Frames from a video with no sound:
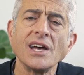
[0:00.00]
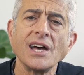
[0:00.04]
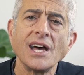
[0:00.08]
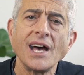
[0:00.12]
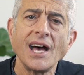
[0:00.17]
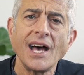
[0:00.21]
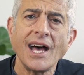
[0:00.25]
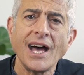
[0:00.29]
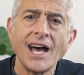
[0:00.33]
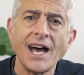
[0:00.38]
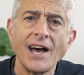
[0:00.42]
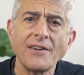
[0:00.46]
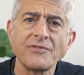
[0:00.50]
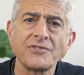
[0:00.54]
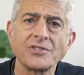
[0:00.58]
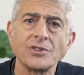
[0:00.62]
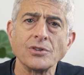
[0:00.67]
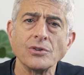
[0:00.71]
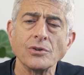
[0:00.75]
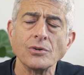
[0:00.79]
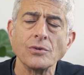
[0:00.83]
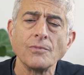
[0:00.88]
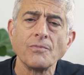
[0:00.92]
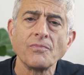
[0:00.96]
have
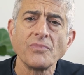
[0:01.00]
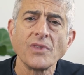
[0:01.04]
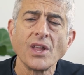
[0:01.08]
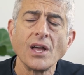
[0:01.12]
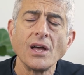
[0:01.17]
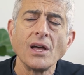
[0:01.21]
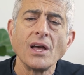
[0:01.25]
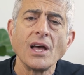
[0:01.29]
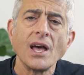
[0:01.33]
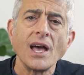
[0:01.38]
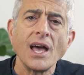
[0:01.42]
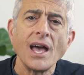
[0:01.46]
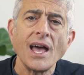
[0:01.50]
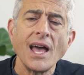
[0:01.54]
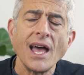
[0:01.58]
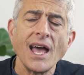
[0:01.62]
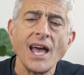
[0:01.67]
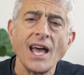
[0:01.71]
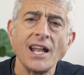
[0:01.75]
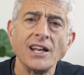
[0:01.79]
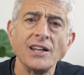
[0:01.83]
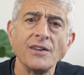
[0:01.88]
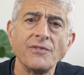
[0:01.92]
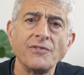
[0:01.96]
to.
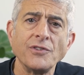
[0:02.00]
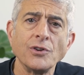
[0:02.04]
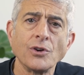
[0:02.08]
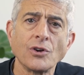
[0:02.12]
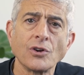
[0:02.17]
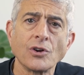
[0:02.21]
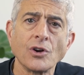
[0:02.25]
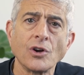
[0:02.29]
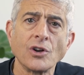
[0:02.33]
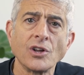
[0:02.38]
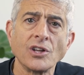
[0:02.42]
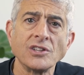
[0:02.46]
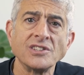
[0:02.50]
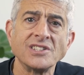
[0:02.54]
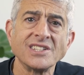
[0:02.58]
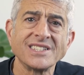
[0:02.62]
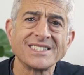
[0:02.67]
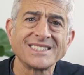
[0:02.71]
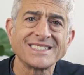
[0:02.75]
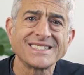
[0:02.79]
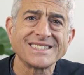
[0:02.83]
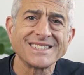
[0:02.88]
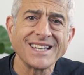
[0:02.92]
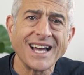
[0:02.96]
And if you're going to
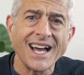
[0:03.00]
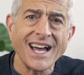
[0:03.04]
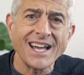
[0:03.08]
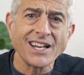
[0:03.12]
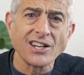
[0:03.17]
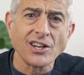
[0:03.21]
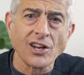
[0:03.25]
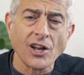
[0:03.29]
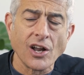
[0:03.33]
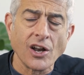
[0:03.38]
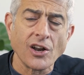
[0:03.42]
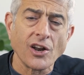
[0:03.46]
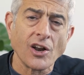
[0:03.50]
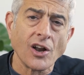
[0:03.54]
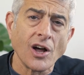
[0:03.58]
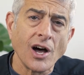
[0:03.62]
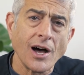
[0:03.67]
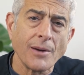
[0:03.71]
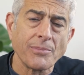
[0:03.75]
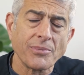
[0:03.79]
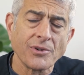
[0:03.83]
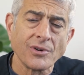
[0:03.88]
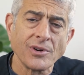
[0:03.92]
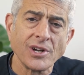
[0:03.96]
decide on an
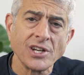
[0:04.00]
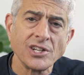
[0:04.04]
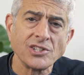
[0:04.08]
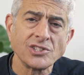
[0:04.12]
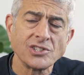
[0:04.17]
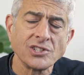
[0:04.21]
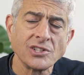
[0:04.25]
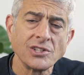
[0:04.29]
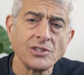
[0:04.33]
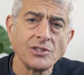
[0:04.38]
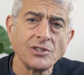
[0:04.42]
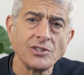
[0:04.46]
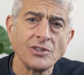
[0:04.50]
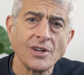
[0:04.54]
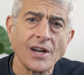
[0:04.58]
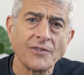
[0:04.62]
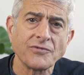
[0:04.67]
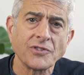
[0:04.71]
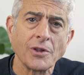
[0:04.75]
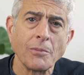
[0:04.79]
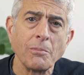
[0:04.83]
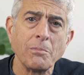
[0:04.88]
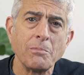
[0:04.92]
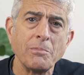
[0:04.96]
operation, you
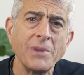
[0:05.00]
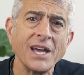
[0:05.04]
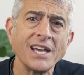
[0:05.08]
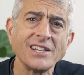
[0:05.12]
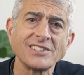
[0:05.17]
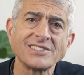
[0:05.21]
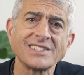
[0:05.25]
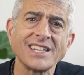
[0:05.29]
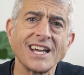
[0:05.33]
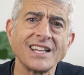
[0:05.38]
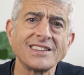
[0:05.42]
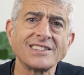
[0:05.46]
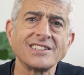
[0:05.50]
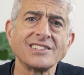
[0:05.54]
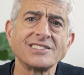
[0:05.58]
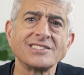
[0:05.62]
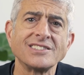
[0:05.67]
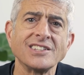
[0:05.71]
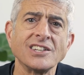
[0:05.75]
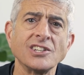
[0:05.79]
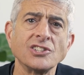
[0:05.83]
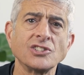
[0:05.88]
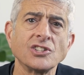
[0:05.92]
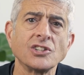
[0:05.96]
have to base that
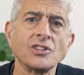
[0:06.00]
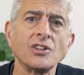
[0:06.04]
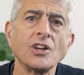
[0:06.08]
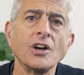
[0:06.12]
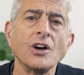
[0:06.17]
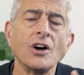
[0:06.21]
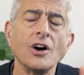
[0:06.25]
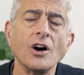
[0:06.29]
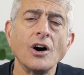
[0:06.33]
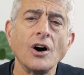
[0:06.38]
decision